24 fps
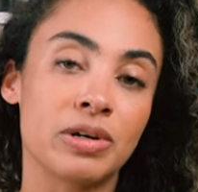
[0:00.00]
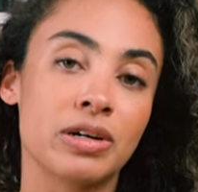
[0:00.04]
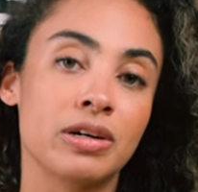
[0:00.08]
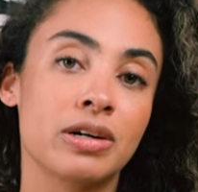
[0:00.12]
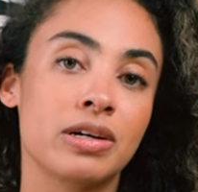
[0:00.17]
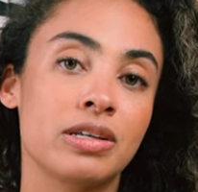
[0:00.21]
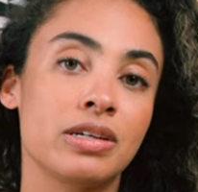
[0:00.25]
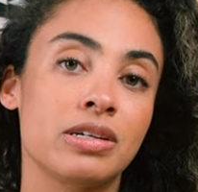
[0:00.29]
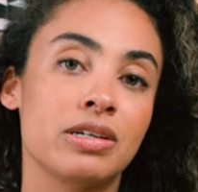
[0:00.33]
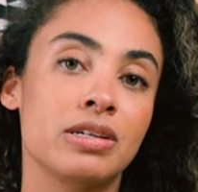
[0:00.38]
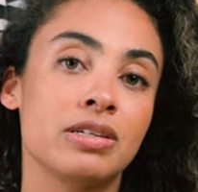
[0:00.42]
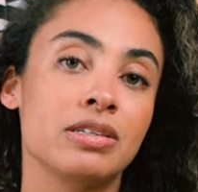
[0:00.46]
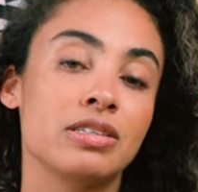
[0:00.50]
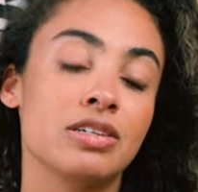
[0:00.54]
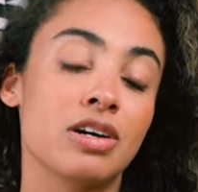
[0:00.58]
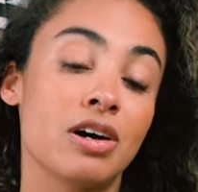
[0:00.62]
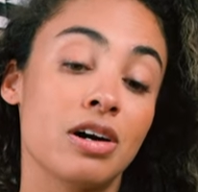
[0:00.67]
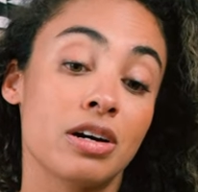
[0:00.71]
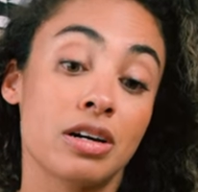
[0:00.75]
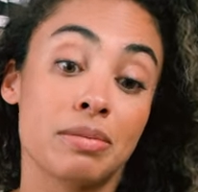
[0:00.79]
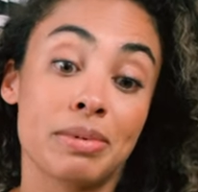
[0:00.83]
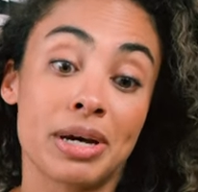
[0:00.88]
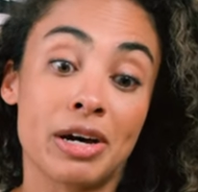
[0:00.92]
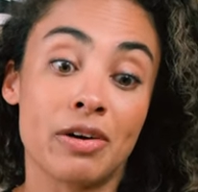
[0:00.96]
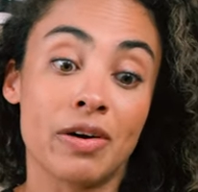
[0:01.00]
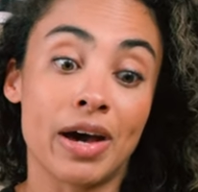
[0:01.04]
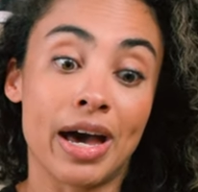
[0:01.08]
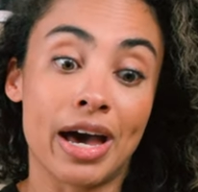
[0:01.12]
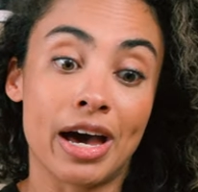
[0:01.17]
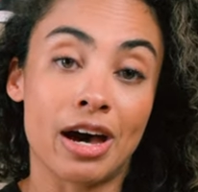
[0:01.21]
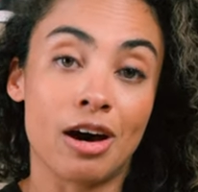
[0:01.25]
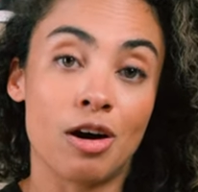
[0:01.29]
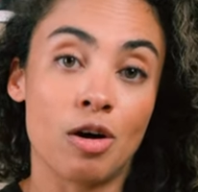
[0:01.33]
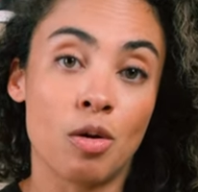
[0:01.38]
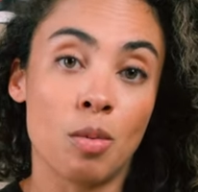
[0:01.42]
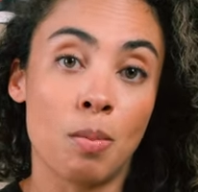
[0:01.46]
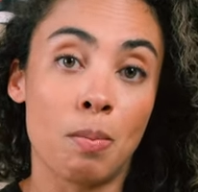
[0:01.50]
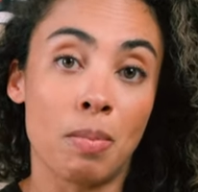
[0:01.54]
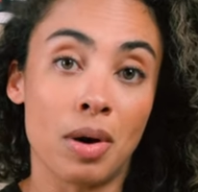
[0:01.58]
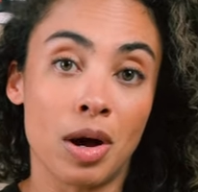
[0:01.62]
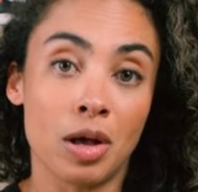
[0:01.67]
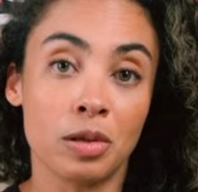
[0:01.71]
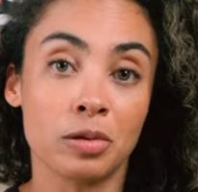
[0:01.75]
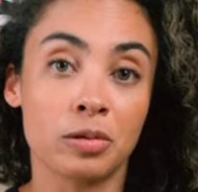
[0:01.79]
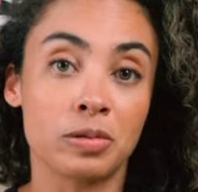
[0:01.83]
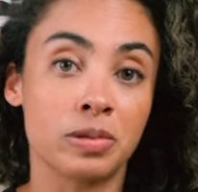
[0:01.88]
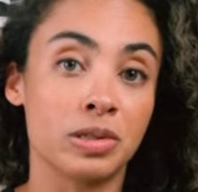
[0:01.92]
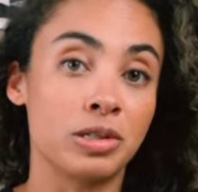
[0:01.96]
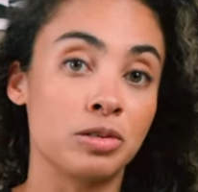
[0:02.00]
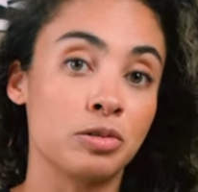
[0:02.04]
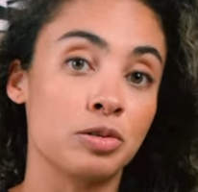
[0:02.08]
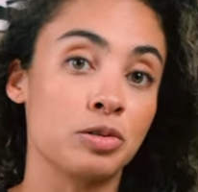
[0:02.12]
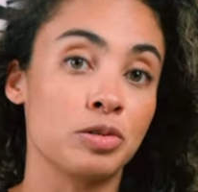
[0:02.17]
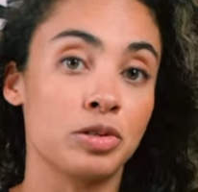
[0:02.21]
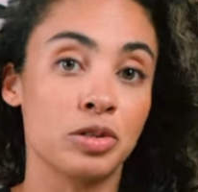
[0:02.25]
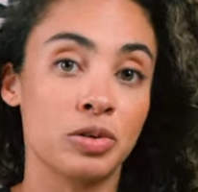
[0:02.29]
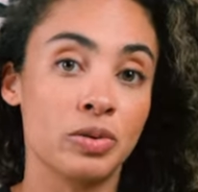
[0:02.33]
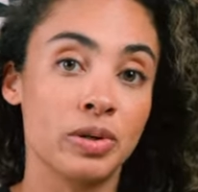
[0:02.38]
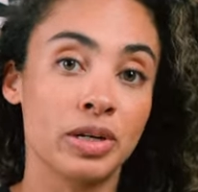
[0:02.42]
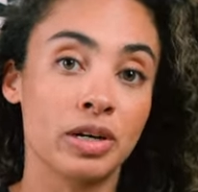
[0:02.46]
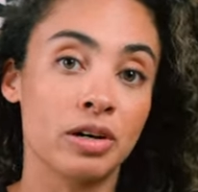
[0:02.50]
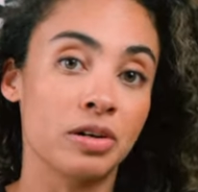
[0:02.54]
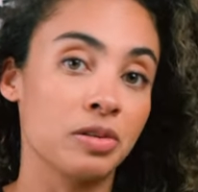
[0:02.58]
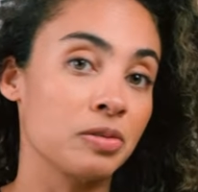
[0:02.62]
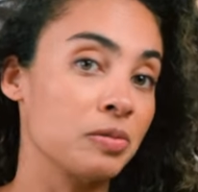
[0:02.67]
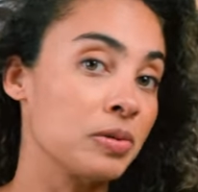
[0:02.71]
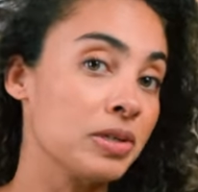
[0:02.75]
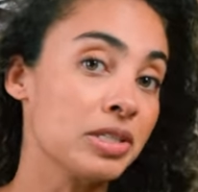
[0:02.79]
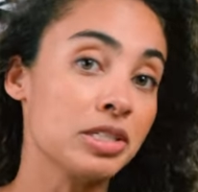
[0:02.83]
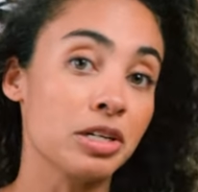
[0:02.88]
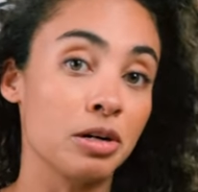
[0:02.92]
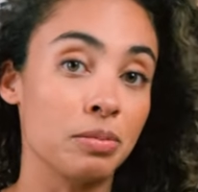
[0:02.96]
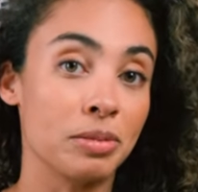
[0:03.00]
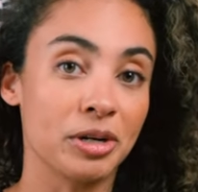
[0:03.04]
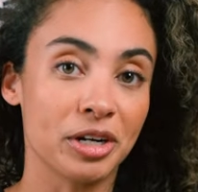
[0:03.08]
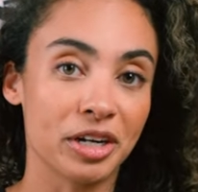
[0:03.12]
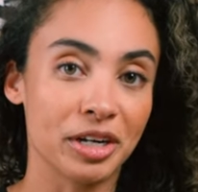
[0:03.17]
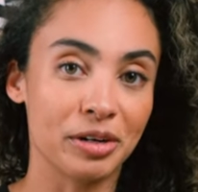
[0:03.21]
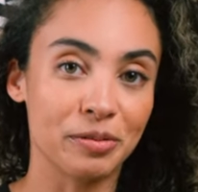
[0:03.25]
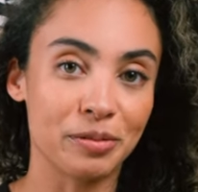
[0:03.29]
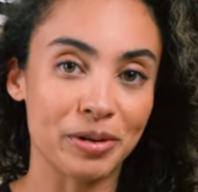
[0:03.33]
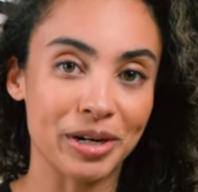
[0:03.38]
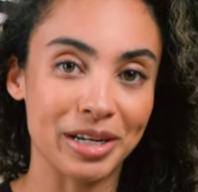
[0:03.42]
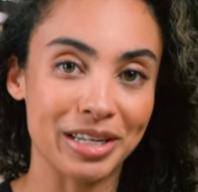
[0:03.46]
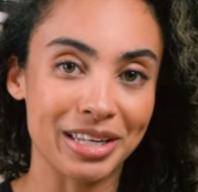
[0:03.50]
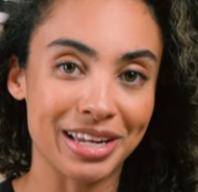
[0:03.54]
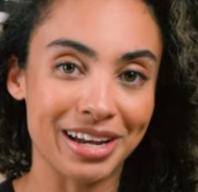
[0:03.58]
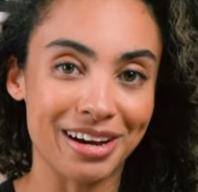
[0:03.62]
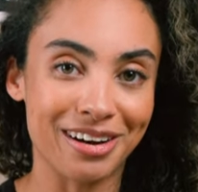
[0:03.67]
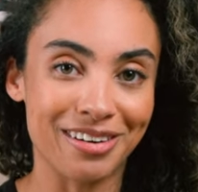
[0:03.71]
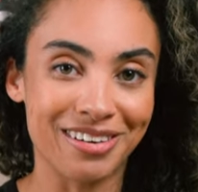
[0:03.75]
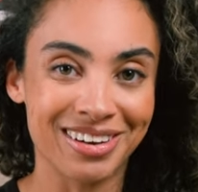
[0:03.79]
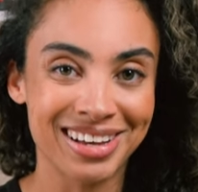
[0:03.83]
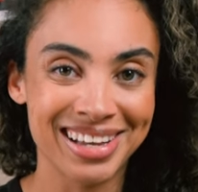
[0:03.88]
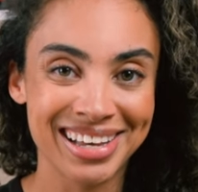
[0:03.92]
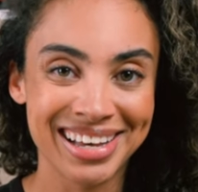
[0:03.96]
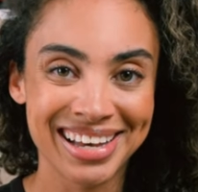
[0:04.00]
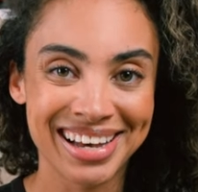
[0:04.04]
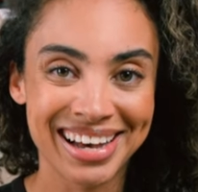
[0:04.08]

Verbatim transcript: we're going to talk about how baller these are doing on the resale market right now.